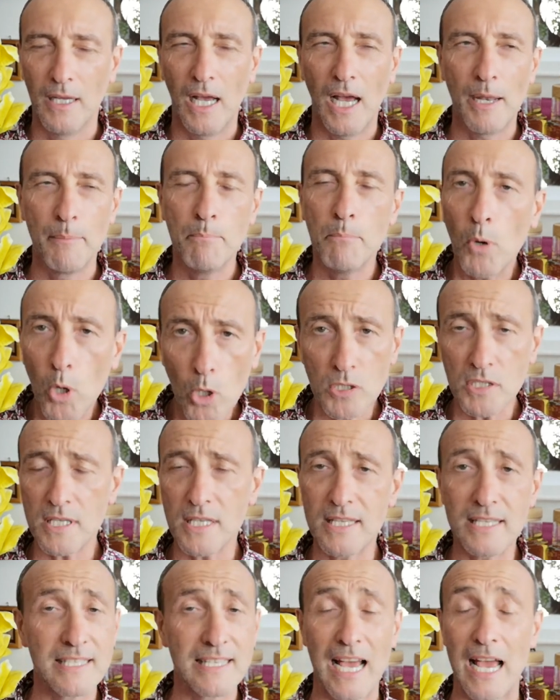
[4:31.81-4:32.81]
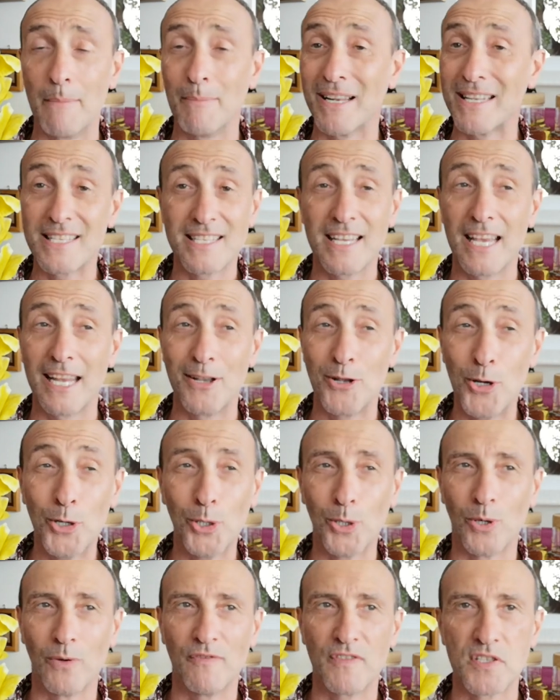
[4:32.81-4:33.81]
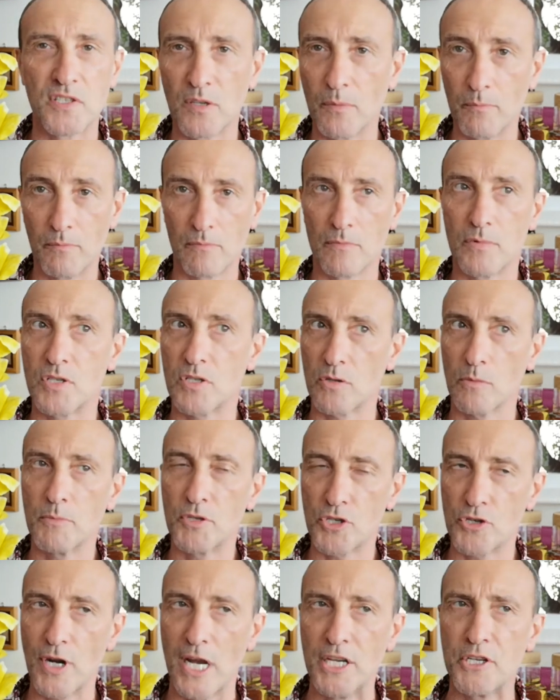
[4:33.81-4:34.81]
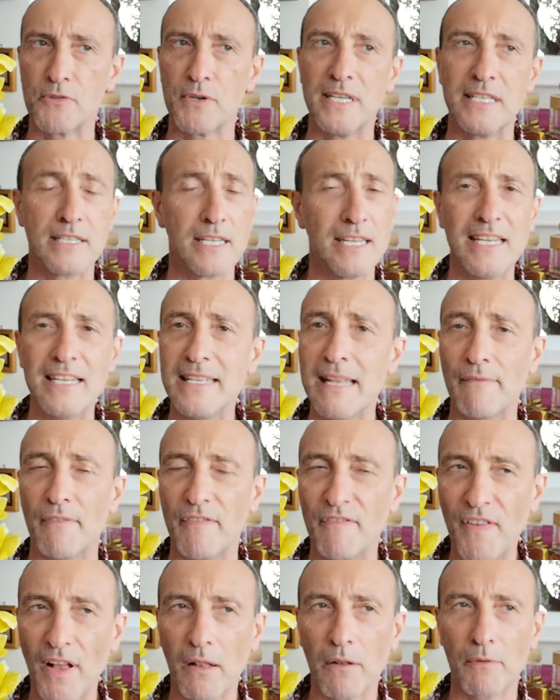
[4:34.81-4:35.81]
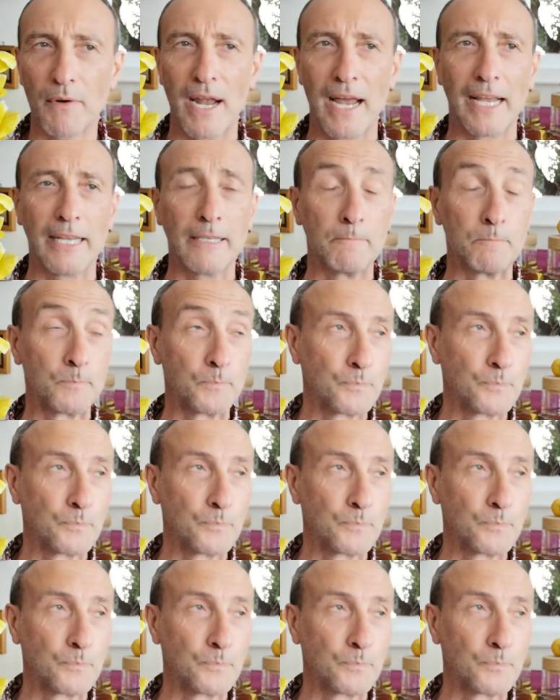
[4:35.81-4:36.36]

And most of the time, I'd say no. For some some strange reason, it never felt right.